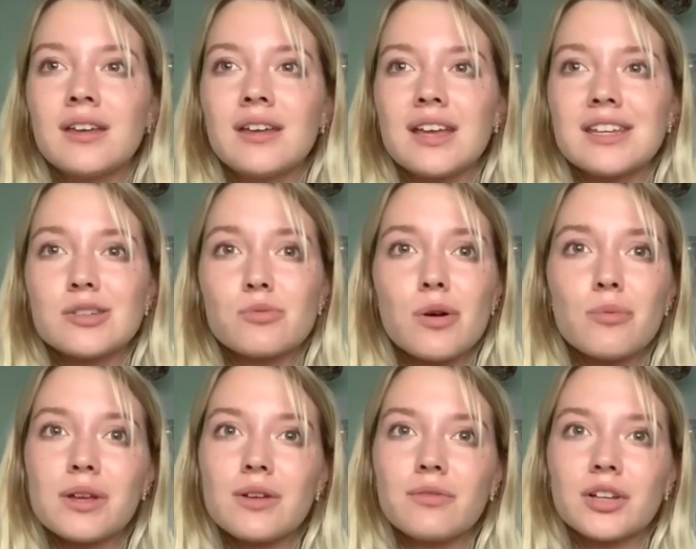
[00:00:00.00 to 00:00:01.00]
And to what
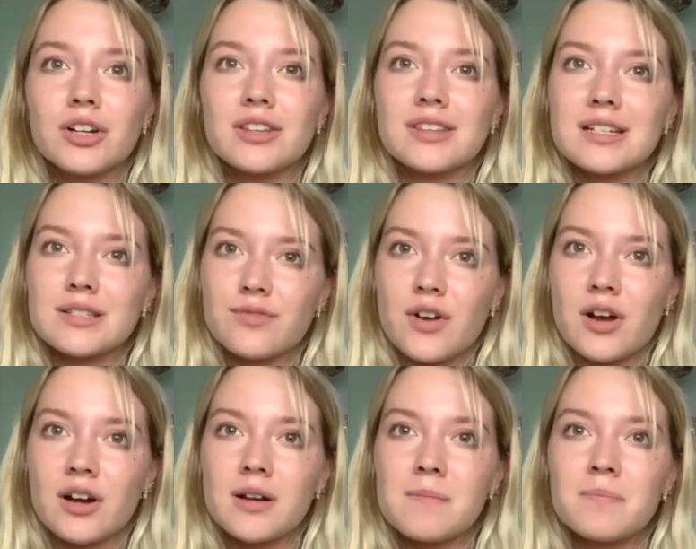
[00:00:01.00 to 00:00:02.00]
we've learned thus
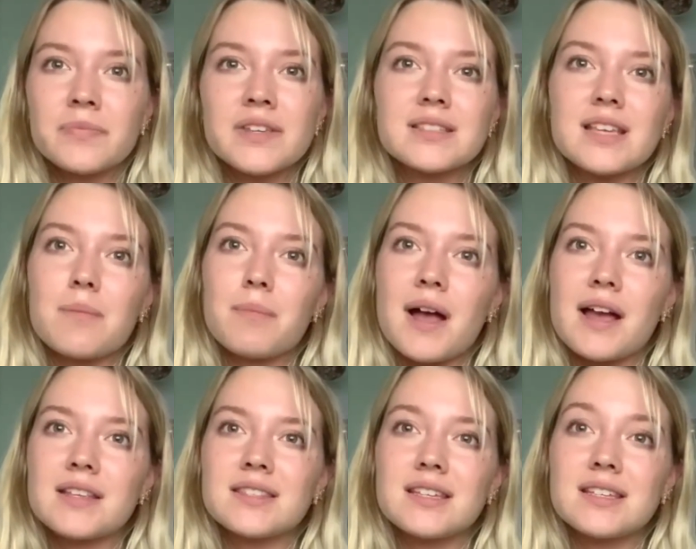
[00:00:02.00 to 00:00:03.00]
far is that
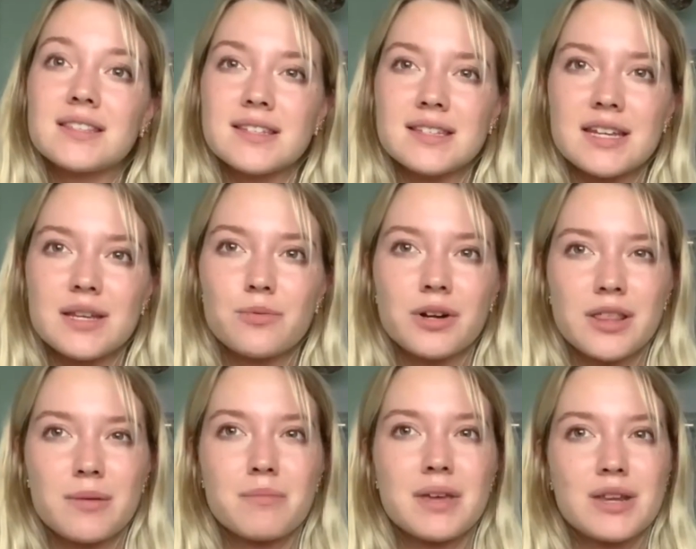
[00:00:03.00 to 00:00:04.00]
bias is indeed one of
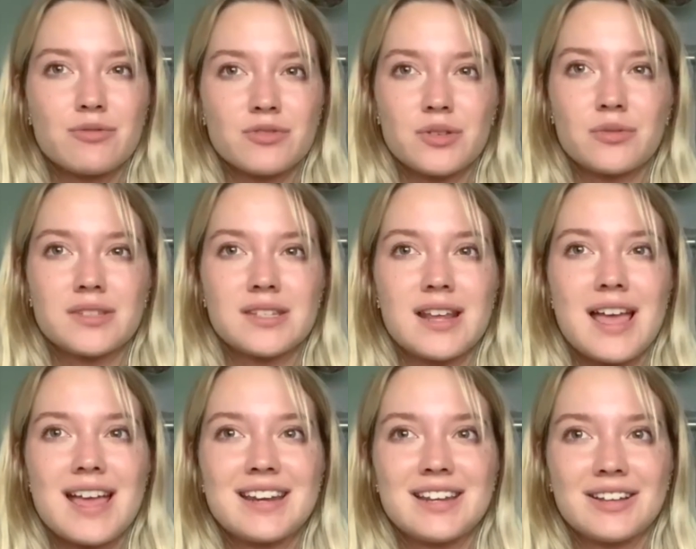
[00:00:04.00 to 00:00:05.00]
the main results in
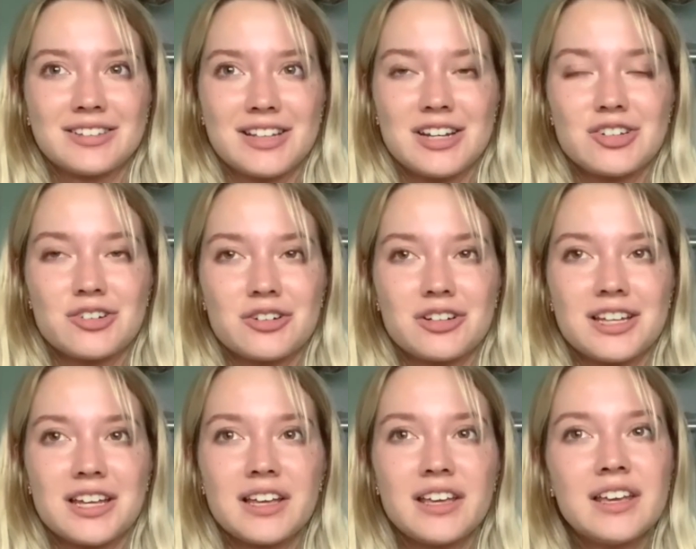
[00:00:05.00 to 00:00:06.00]
any online journaling.